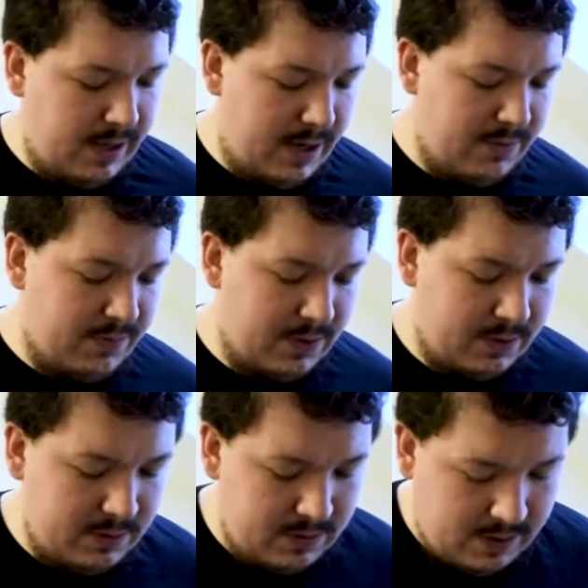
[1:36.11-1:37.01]

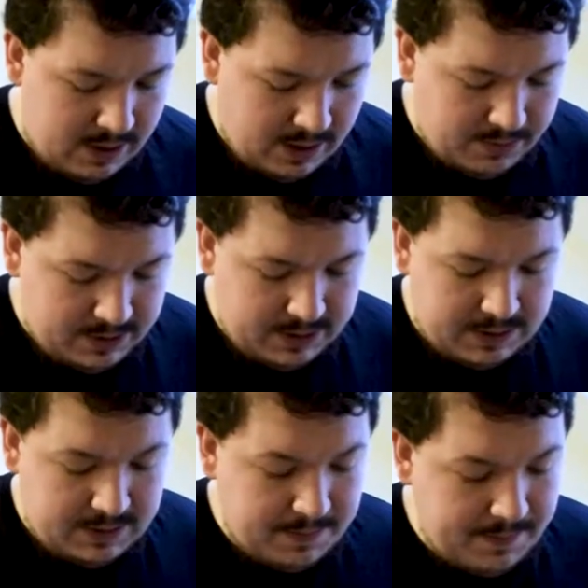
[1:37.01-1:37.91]
everything I will
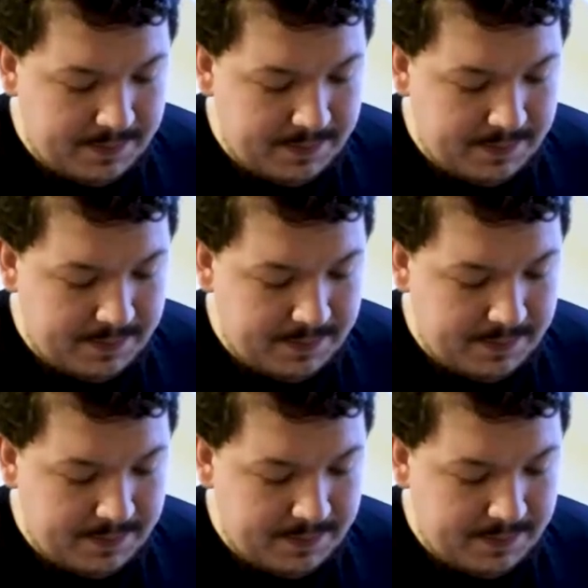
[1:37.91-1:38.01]
need.